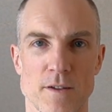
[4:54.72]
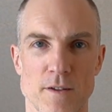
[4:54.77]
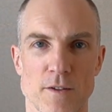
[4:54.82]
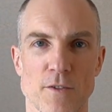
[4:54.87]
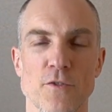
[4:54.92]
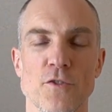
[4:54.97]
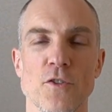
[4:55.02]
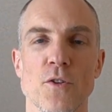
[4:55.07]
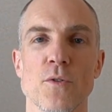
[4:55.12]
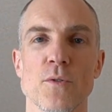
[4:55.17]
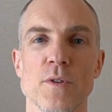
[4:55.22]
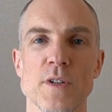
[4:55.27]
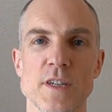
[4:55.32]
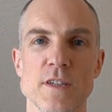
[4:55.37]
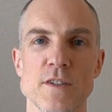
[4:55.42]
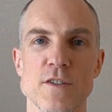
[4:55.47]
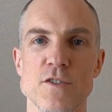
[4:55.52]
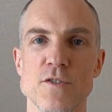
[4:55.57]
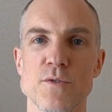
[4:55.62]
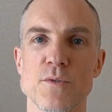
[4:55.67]
So
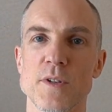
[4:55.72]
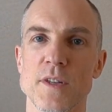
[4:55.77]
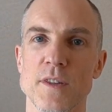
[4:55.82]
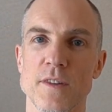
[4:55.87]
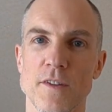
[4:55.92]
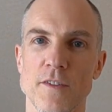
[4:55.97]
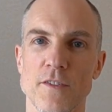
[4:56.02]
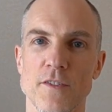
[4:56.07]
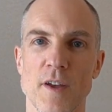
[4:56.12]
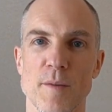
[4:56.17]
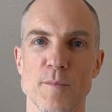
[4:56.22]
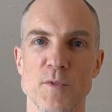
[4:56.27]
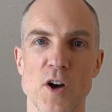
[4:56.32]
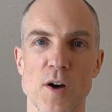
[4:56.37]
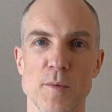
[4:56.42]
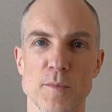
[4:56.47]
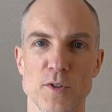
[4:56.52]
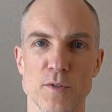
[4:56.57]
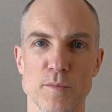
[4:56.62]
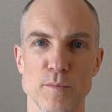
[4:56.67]
in doing this
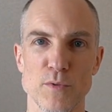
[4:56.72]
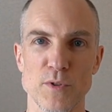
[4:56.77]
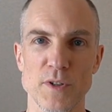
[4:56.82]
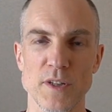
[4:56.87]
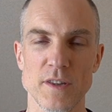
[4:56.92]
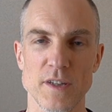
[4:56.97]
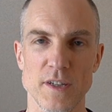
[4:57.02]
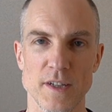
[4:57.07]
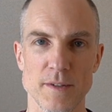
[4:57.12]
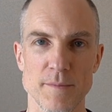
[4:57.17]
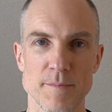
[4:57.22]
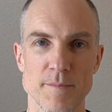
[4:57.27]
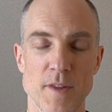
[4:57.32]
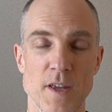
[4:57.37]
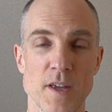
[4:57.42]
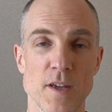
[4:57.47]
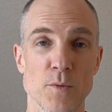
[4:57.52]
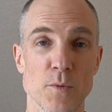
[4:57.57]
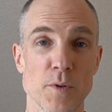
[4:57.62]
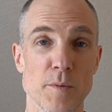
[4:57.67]
abdominal breathing,
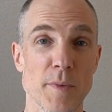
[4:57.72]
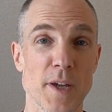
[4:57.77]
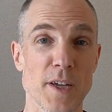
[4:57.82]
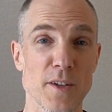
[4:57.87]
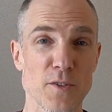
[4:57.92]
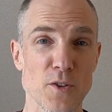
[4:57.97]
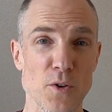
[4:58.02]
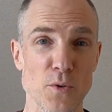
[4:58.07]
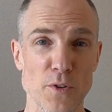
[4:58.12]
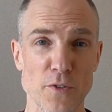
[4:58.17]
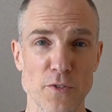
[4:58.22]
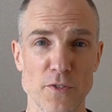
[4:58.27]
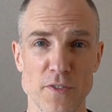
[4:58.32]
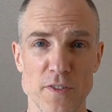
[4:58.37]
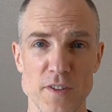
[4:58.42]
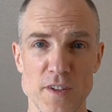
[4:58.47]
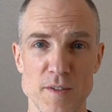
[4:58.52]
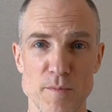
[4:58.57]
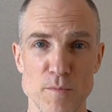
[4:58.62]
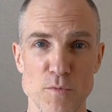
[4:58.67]
we may notice
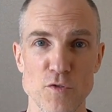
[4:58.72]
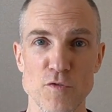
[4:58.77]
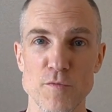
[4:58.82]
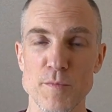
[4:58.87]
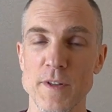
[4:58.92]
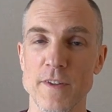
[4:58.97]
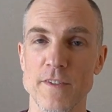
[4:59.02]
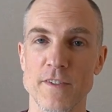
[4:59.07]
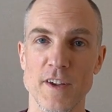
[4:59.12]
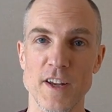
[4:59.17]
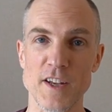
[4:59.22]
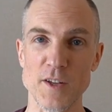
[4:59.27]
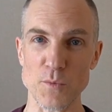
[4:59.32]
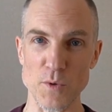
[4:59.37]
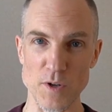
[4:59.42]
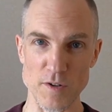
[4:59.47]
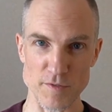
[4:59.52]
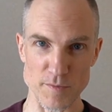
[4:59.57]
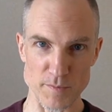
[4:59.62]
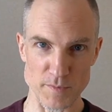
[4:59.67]
the movements
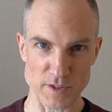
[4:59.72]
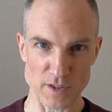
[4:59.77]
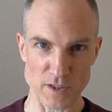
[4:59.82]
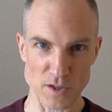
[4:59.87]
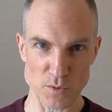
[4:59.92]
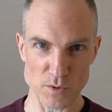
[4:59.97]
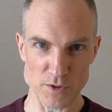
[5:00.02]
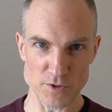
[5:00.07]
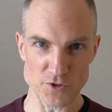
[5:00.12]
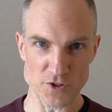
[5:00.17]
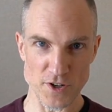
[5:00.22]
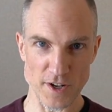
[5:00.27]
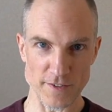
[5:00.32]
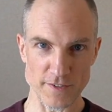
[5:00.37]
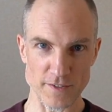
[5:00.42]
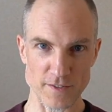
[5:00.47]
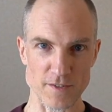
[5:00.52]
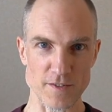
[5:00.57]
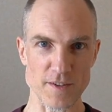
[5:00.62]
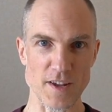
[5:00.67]
anywhere from the lower
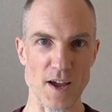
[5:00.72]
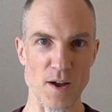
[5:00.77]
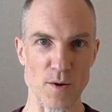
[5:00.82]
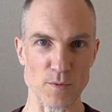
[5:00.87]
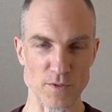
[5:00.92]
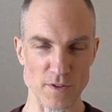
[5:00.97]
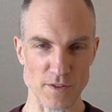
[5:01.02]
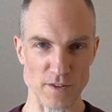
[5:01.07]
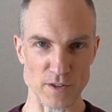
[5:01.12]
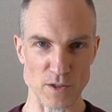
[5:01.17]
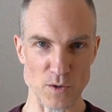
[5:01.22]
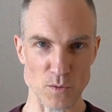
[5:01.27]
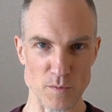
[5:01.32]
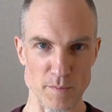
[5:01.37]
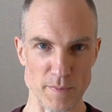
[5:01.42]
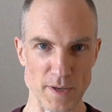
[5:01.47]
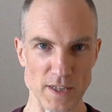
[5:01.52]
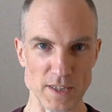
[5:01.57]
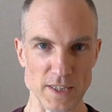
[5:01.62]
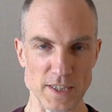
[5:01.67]
chest down to the lower
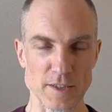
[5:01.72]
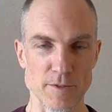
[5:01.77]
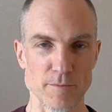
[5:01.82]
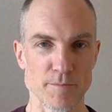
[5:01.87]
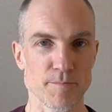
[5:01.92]
belly.